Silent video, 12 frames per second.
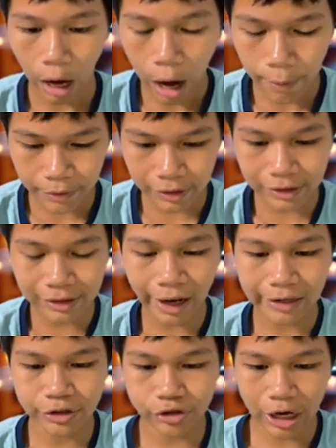a pretty
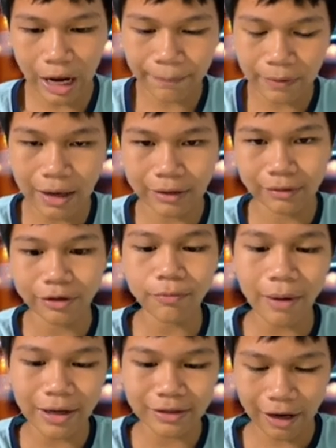nice trap that you
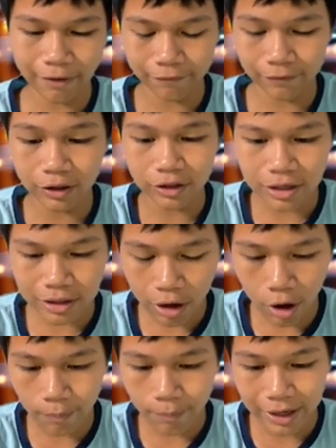might have learned it
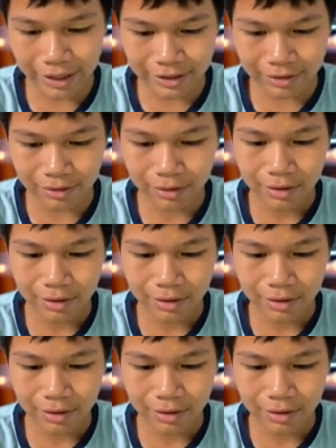or played it.